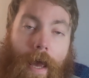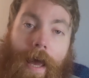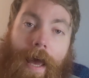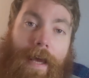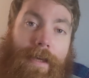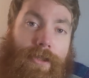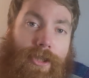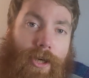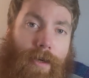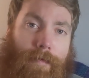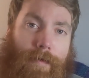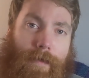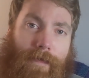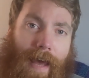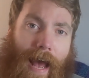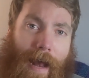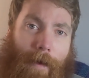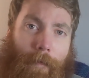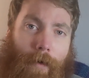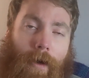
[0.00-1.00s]
In terms of
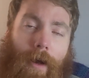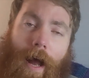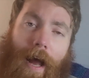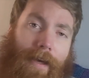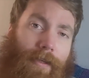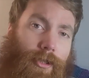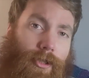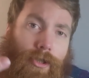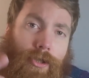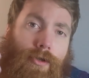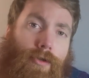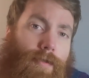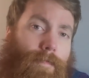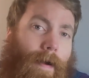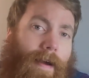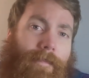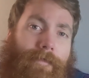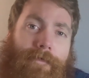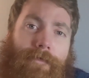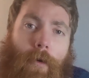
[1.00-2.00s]
camera, I just use
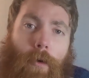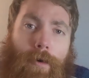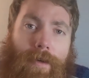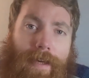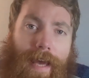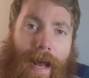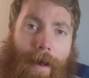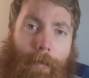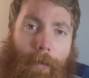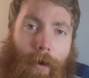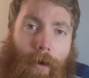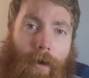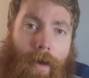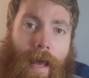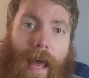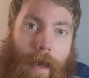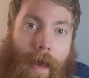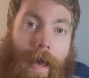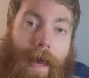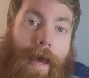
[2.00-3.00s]
my phone camera.
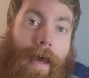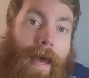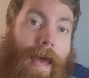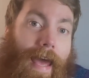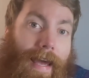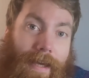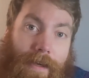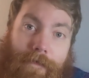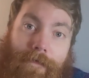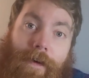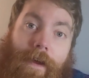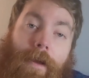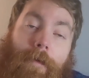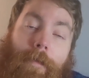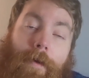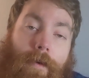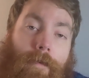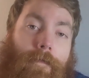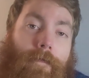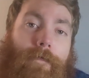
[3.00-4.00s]
It can film
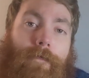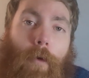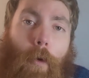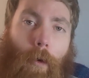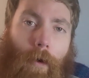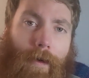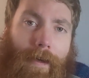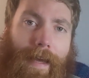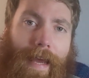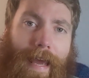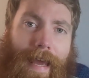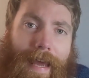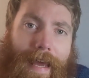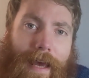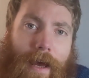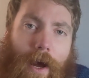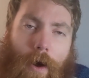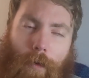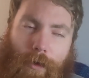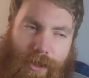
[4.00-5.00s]
in
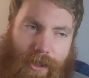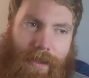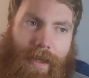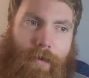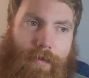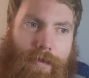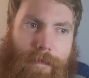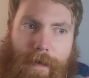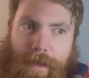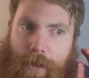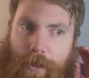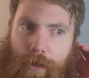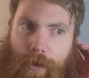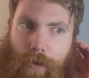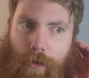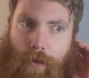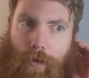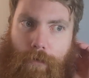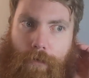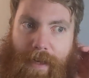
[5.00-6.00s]
4K, which allows me
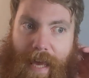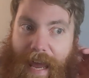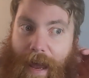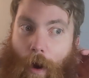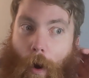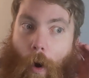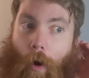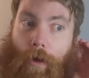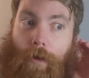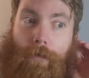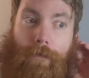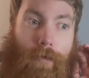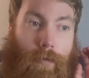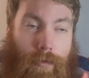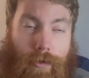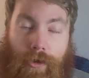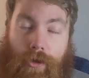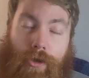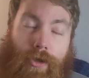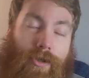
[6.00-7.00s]
to get all of
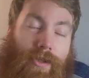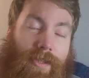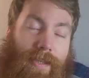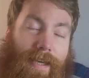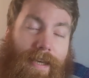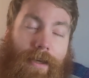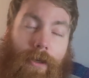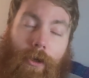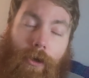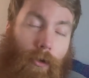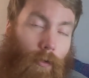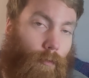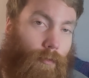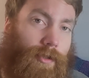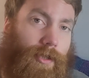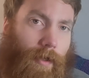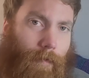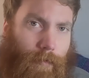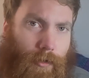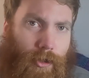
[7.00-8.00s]
those juicy
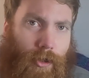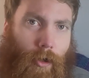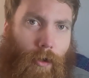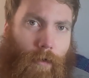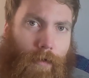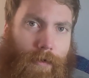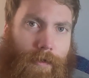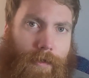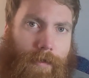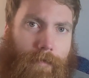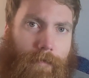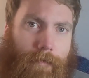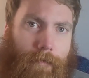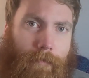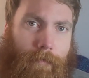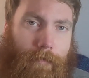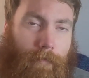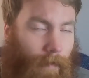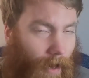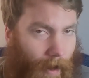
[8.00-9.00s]
close-up shots.
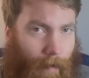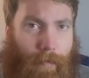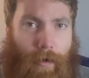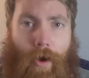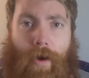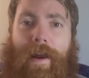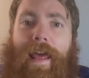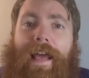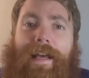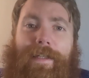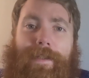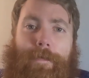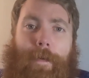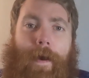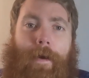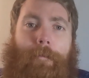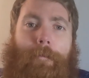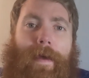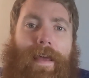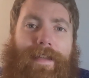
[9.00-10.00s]
I'm not an
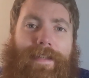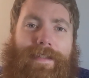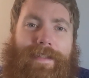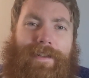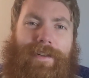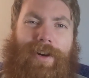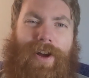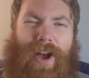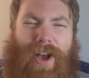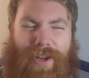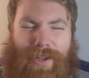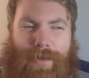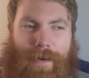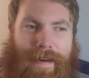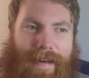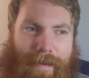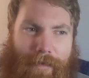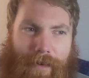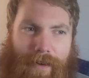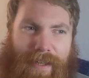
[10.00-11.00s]
expert painter, so I
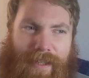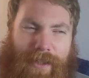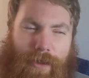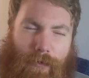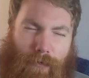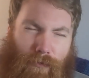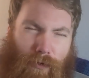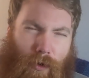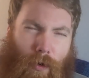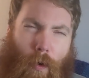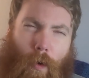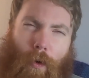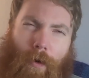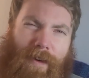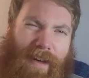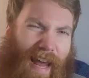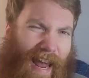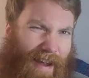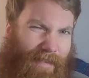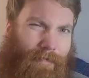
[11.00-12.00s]
never need to
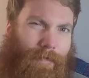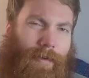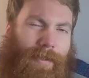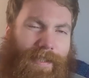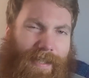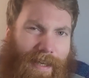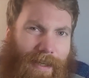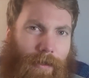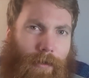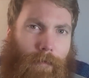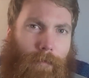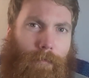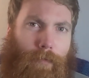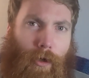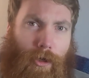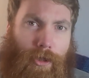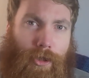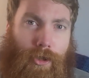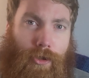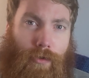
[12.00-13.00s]
record every single
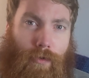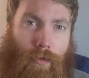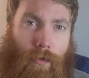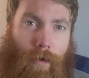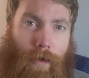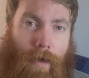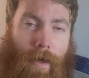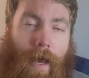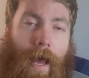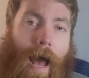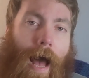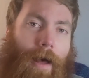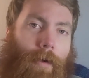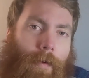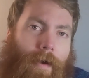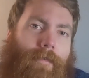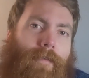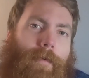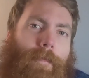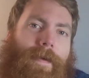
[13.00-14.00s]
brushstroke.
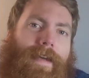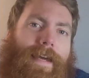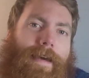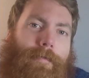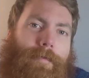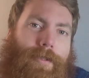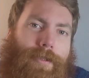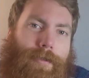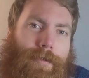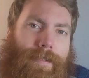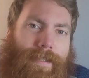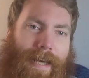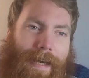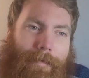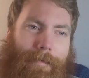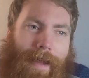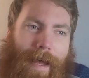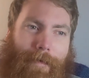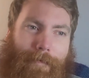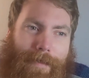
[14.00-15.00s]
However, being able to do
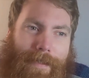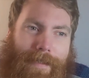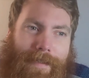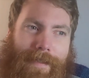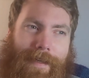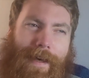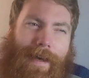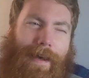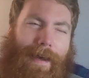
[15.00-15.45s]
time lapses